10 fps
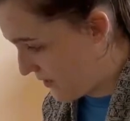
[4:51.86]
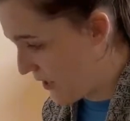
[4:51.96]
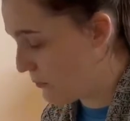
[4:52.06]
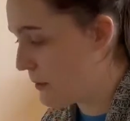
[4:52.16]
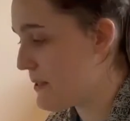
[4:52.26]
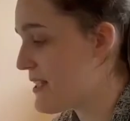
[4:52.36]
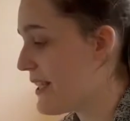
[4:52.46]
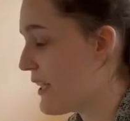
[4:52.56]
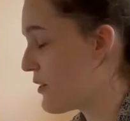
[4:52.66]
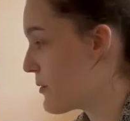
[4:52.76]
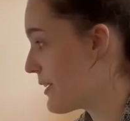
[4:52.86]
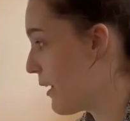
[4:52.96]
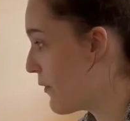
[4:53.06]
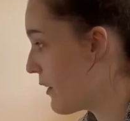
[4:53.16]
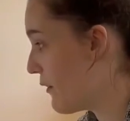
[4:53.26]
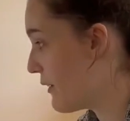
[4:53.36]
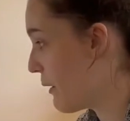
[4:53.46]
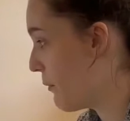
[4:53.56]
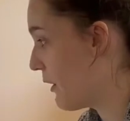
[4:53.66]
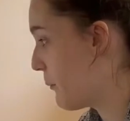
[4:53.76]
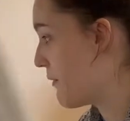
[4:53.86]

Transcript: I don't want to be sitting here doing nothing all day while I